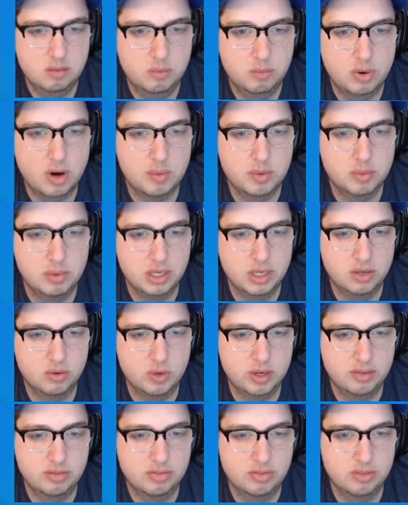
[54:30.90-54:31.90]
Probably a
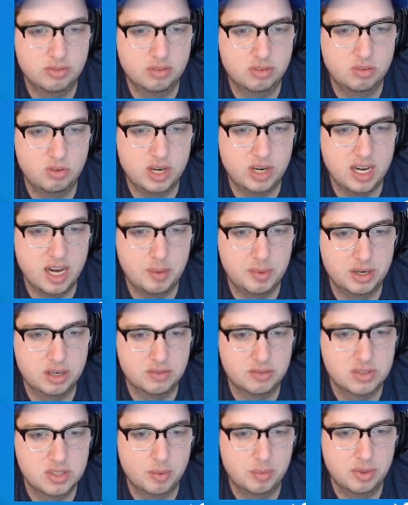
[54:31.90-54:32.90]
renaming
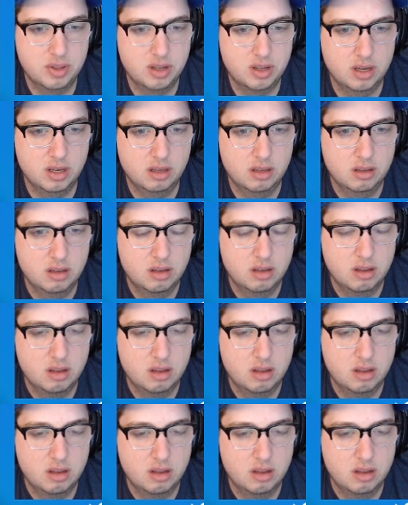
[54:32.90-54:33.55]
of something.